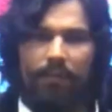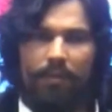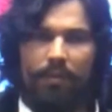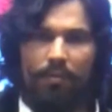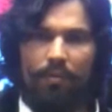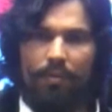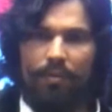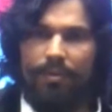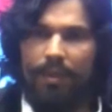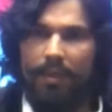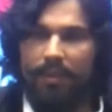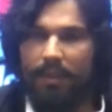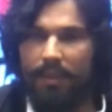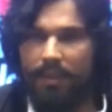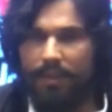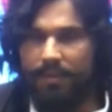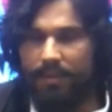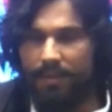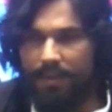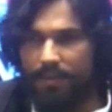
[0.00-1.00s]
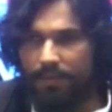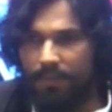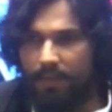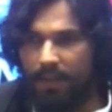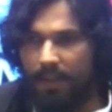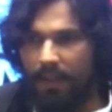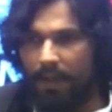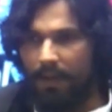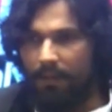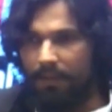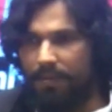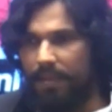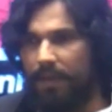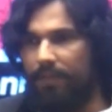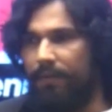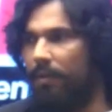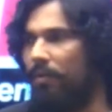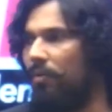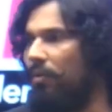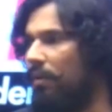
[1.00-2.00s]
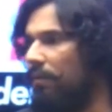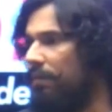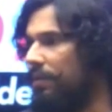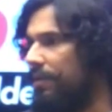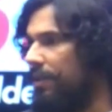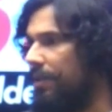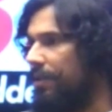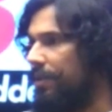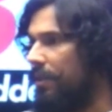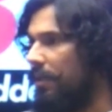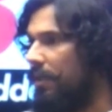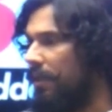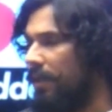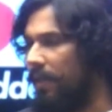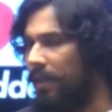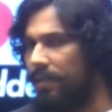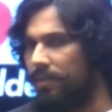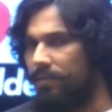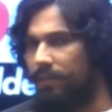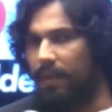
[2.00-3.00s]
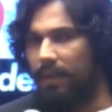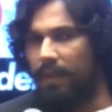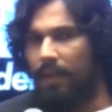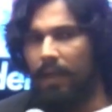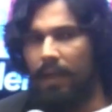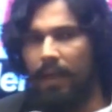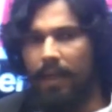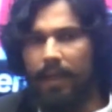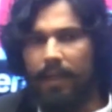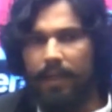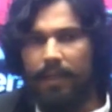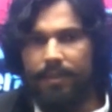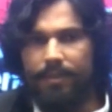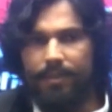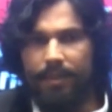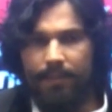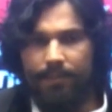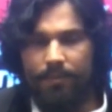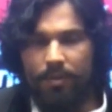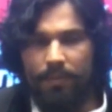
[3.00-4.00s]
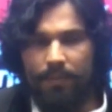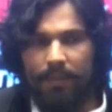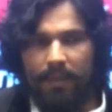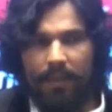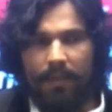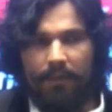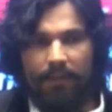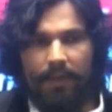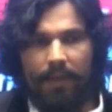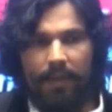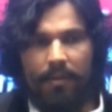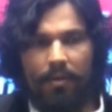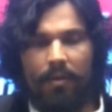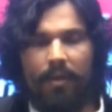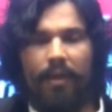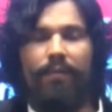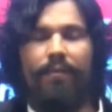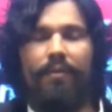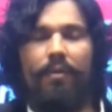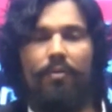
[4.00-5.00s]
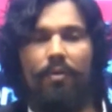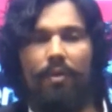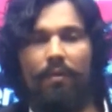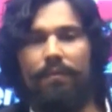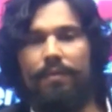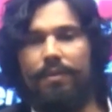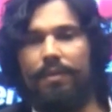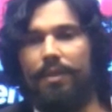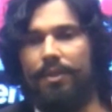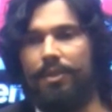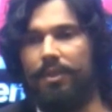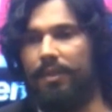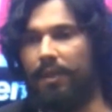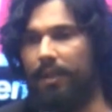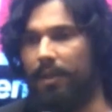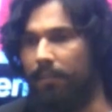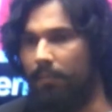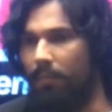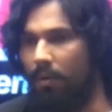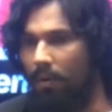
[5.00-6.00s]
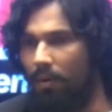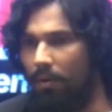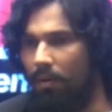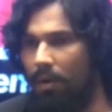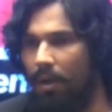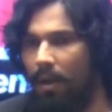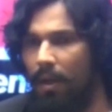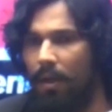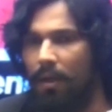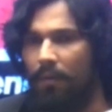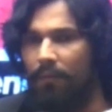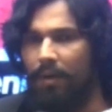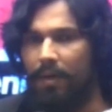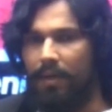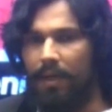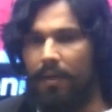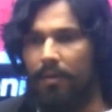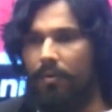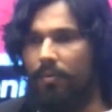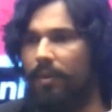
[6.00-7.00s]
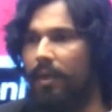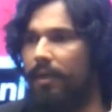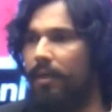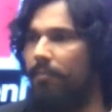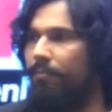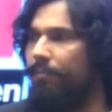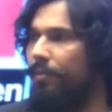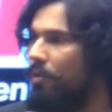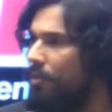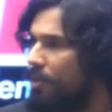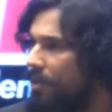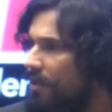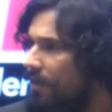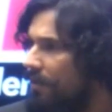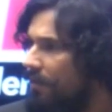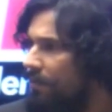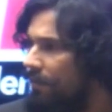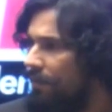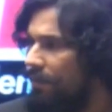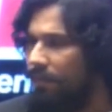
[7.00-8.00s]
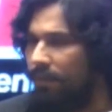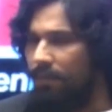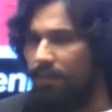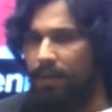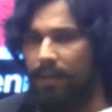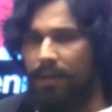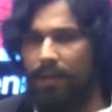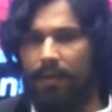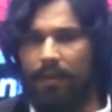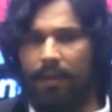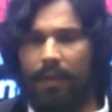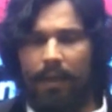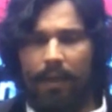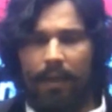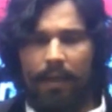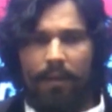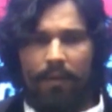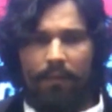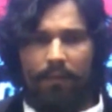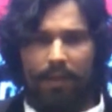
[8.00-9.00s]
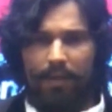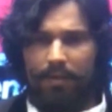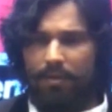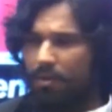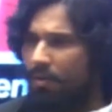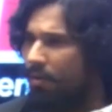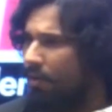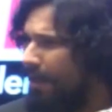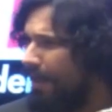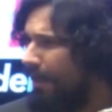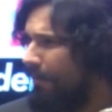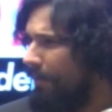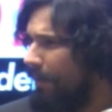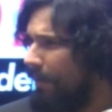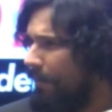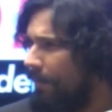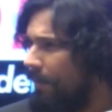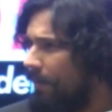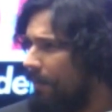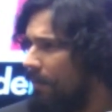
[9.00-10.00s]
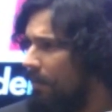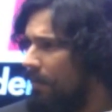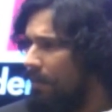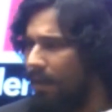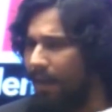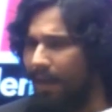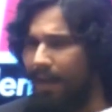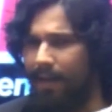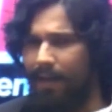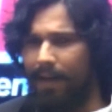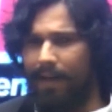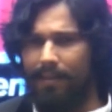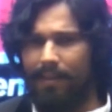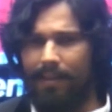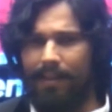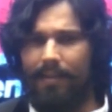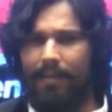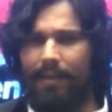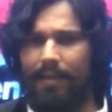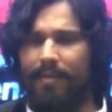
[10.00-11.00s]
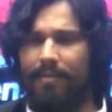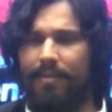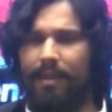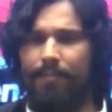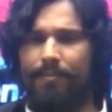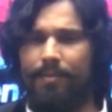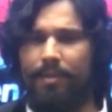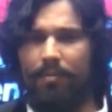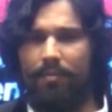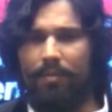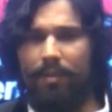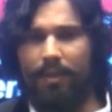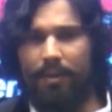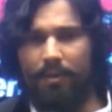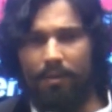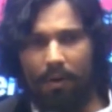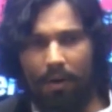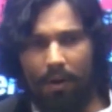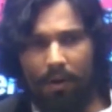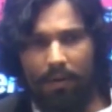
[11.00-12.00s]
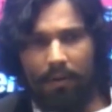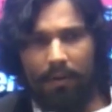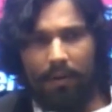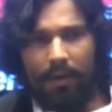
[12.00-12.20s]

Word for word: with those journalists as well. I was having a conversation here as well. It seems to me that we are not having a conversation anymore. We tend to get abusive. We are trolling people, and I think that is absolutely wrong.